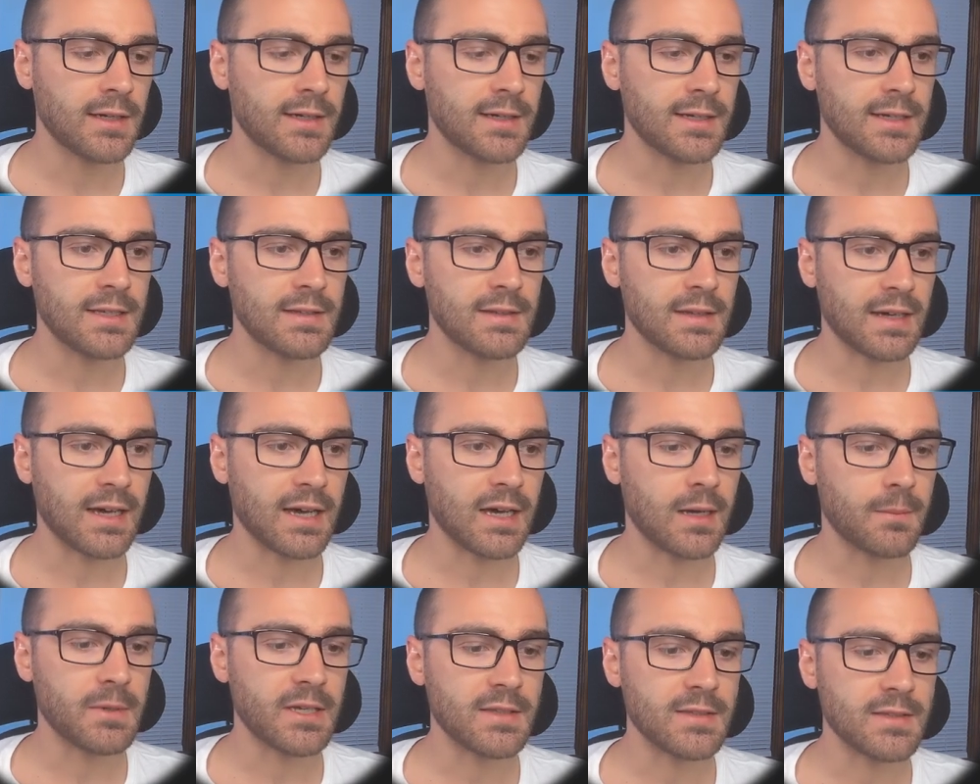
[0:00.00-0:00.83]
in the
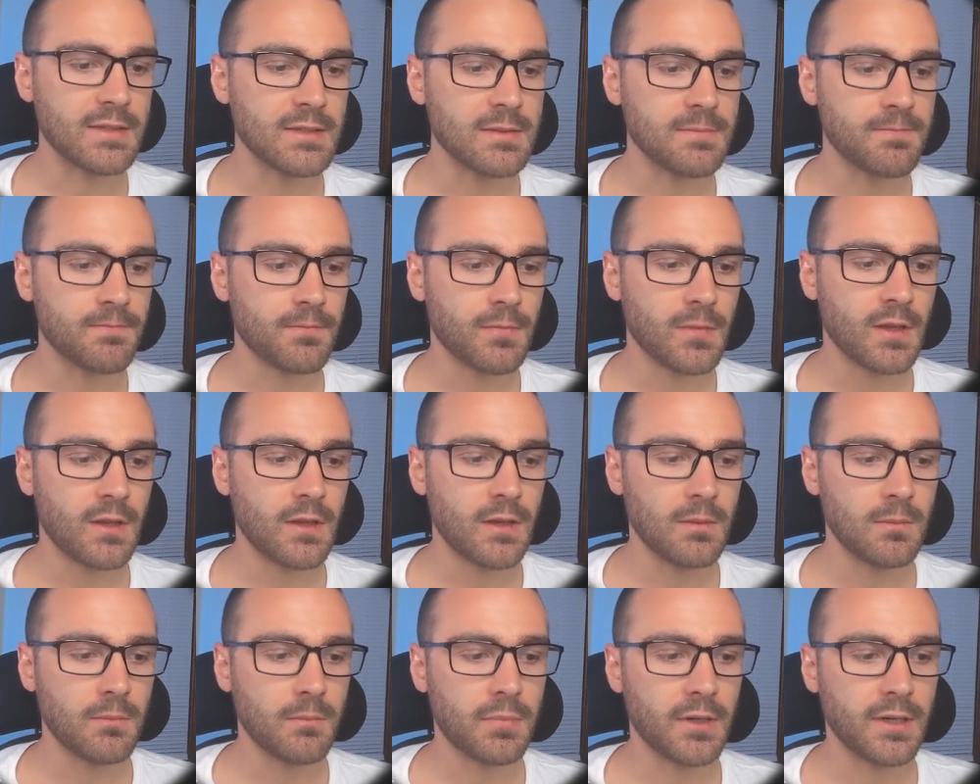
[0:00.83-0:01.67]
comments.
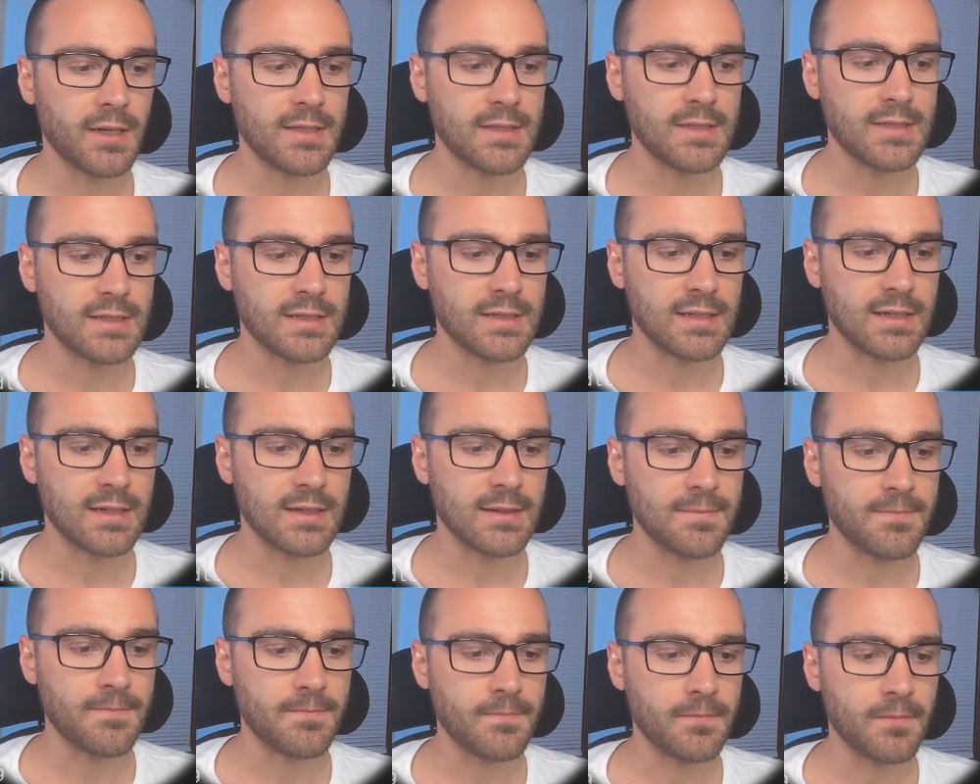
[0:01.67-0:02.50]
But
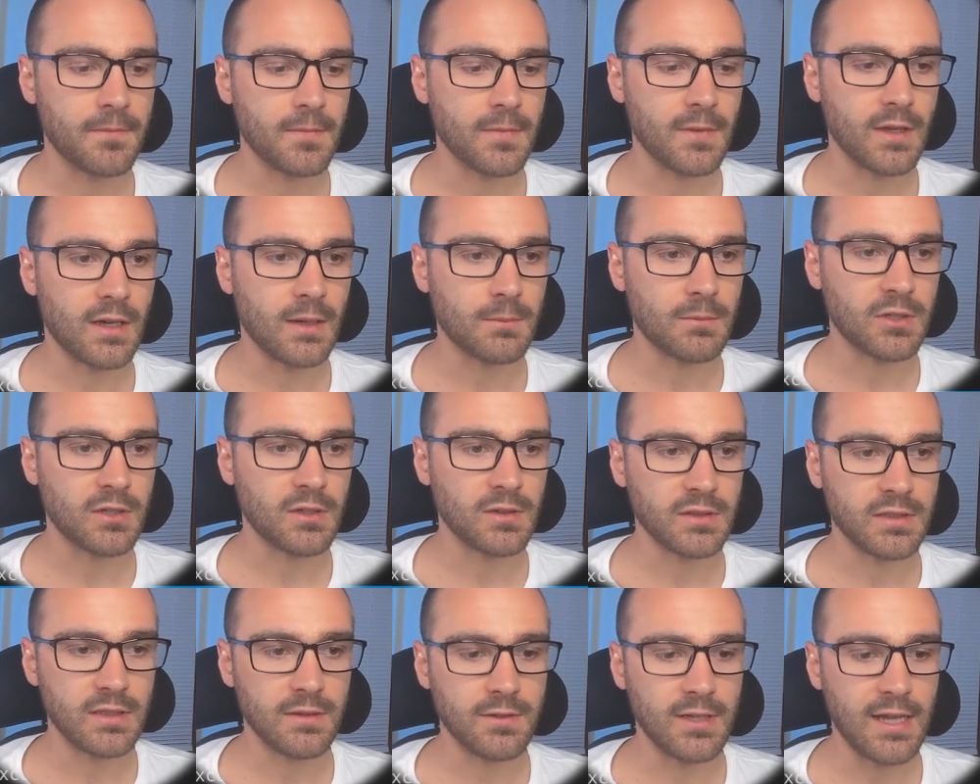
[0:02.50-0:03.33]
I'm going to
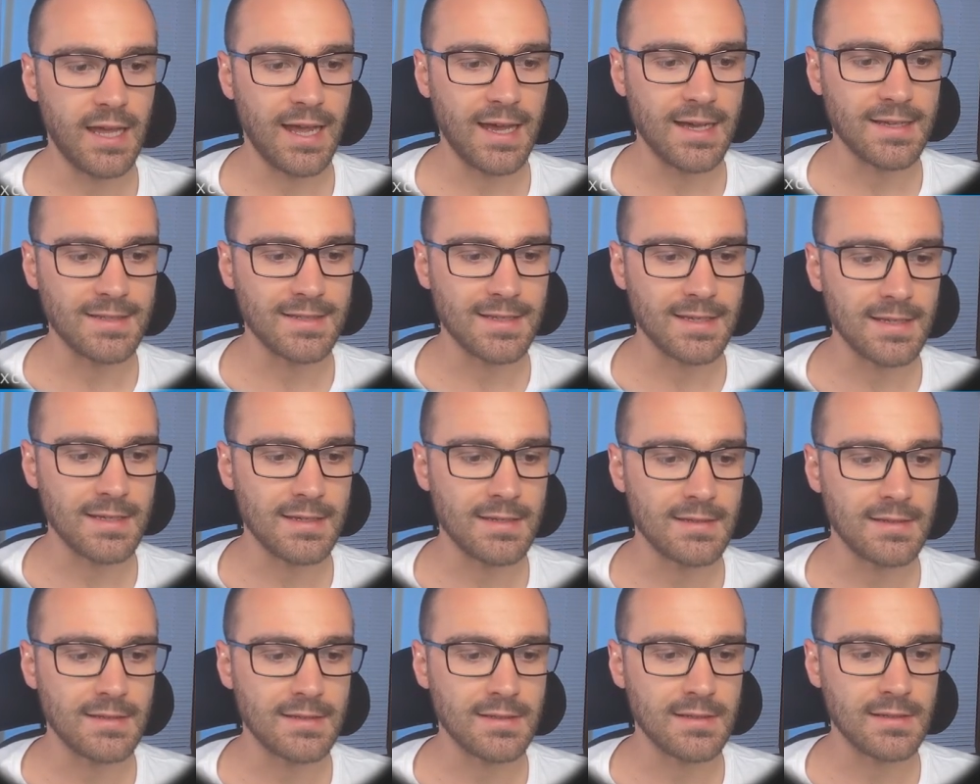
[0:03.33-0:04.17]
leave it as
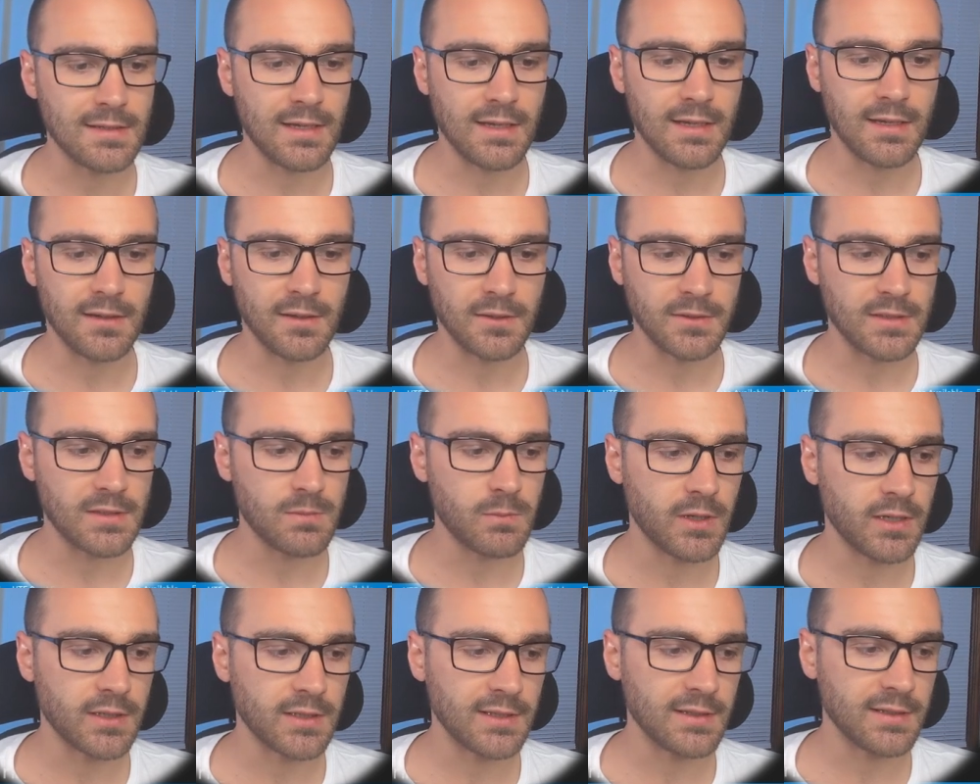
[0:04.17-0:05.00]
is and I'll
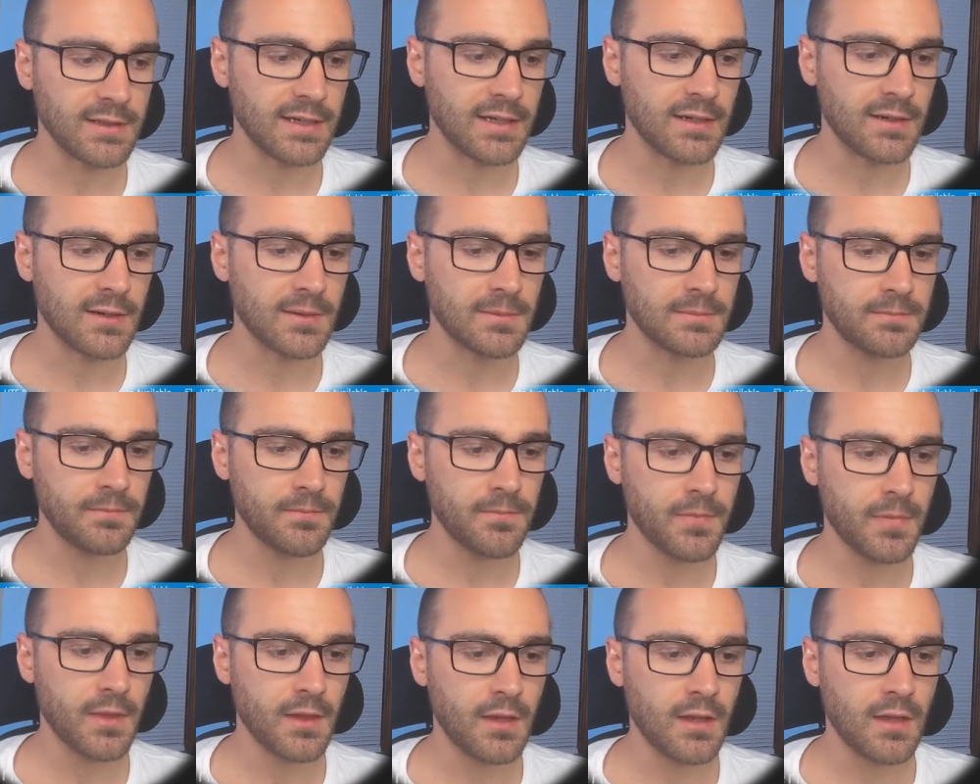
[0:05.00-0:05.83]
debug it later.
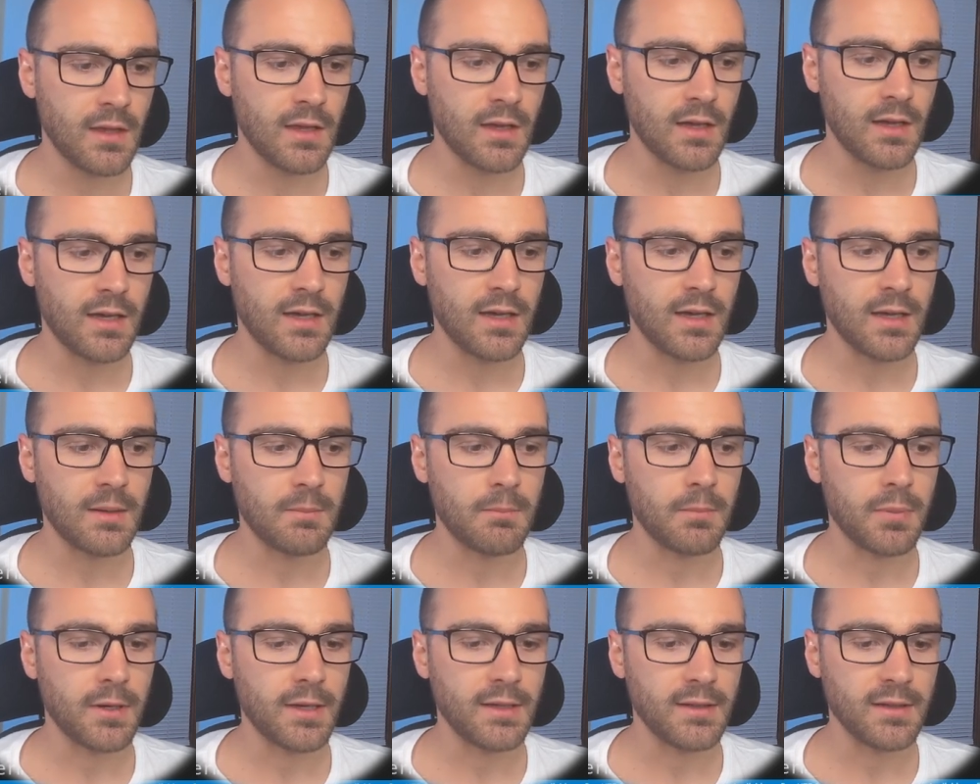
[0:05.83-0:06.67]

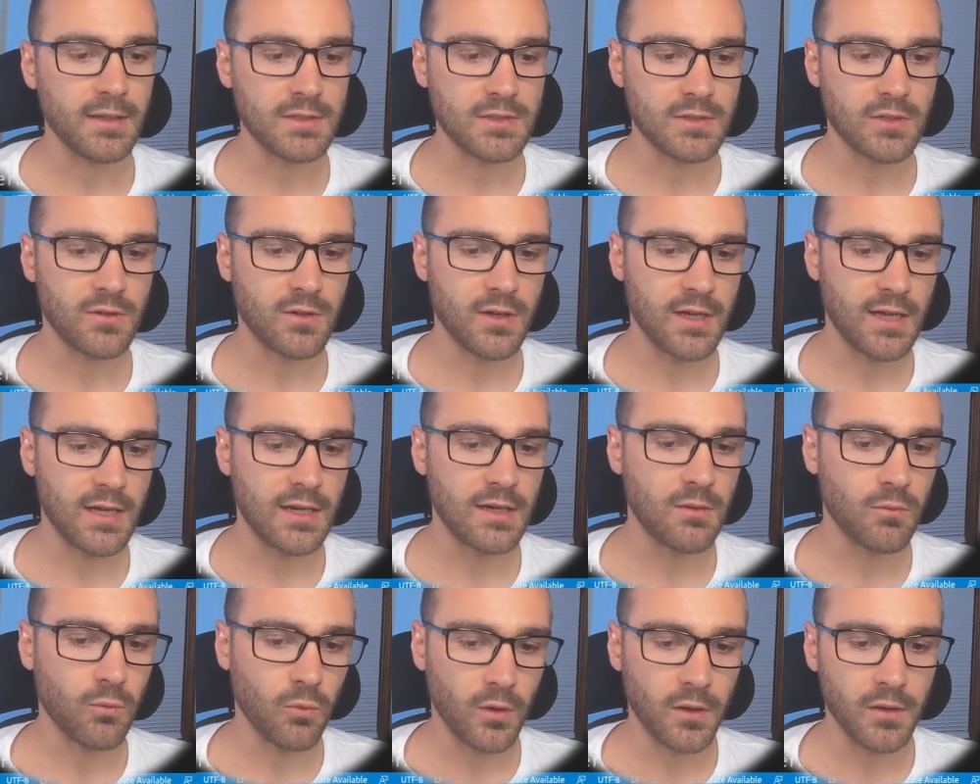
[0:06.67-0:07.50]
But let's go ahead
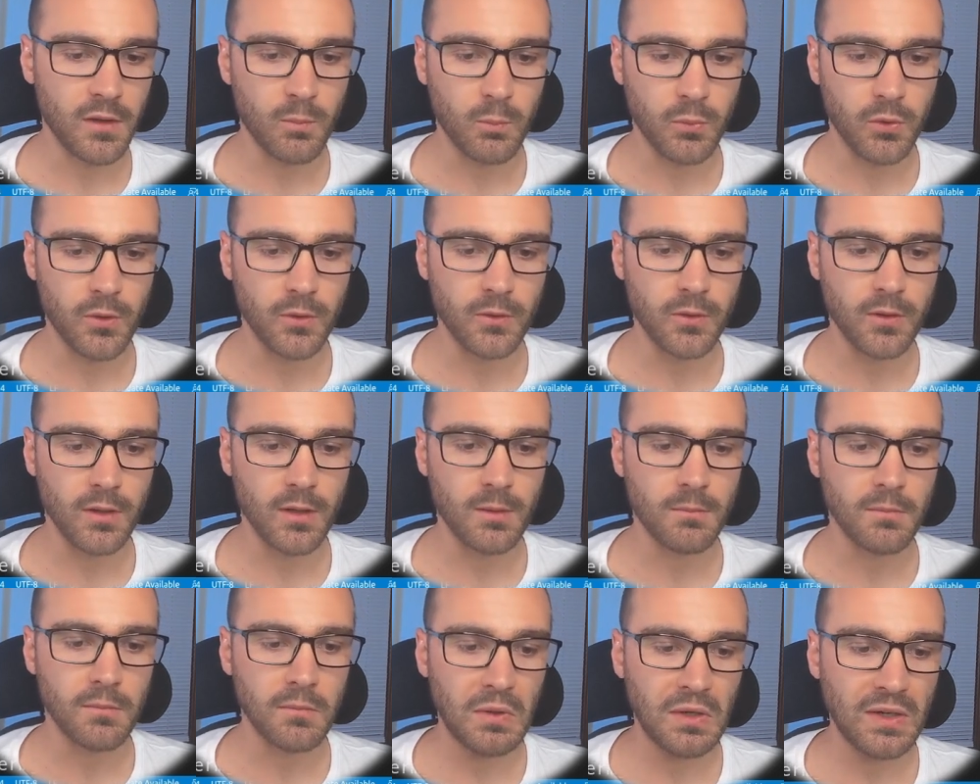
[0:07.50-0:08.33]
and run the
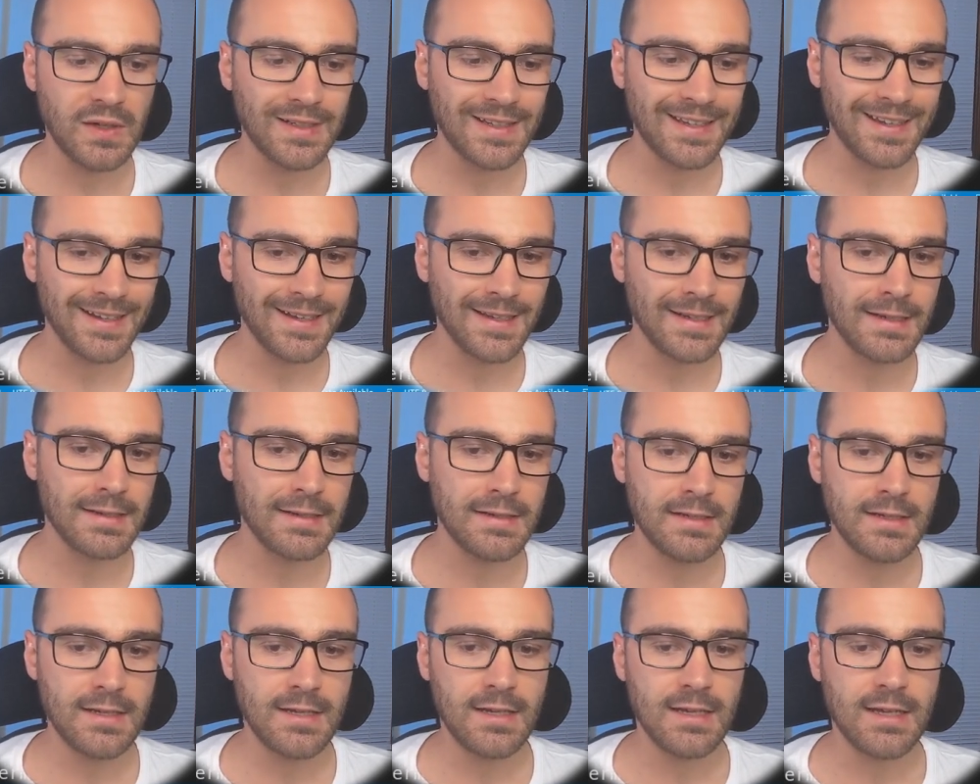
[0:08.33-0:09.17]
program again
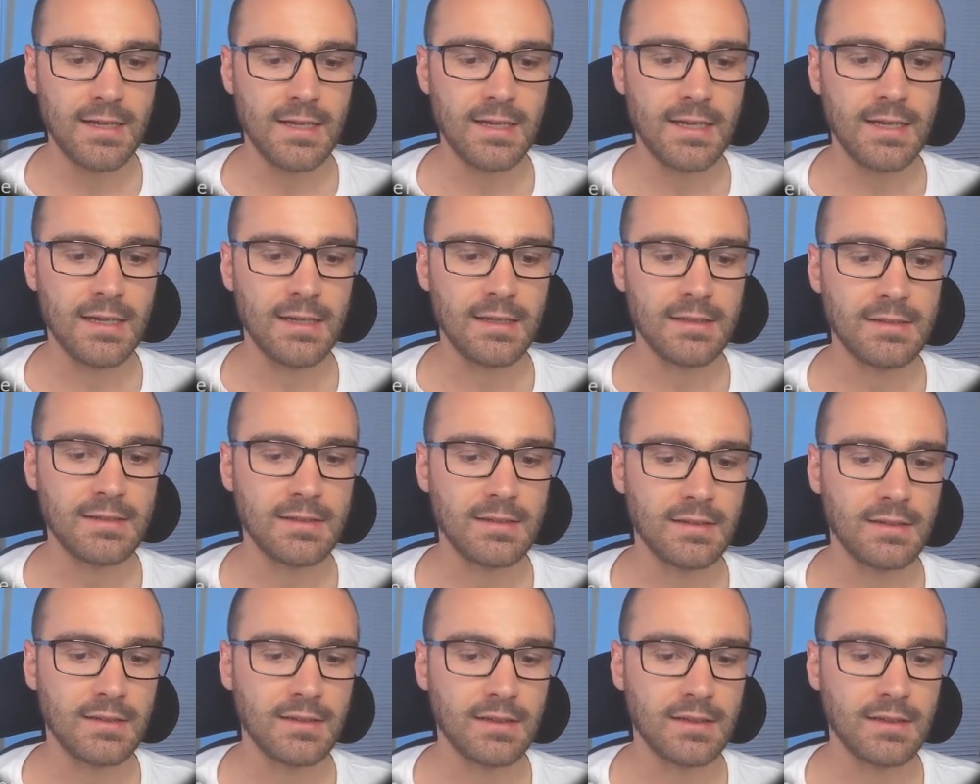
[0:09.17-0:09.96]
and